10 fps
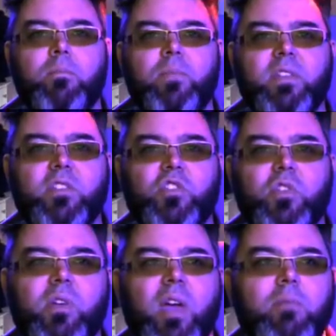It's a true
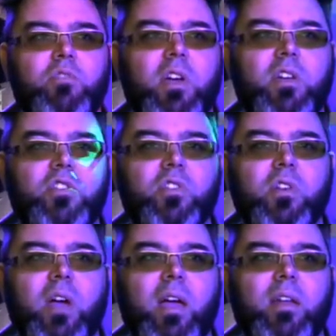game
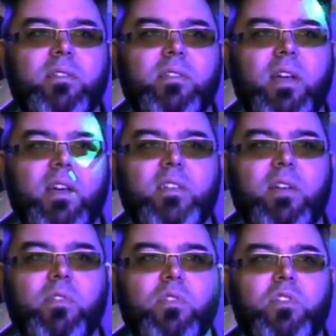changer and is the next
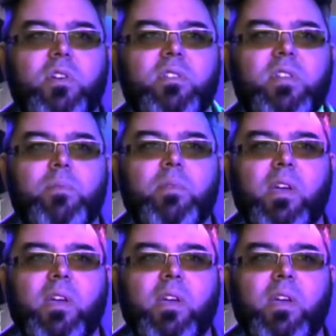evolutionary step in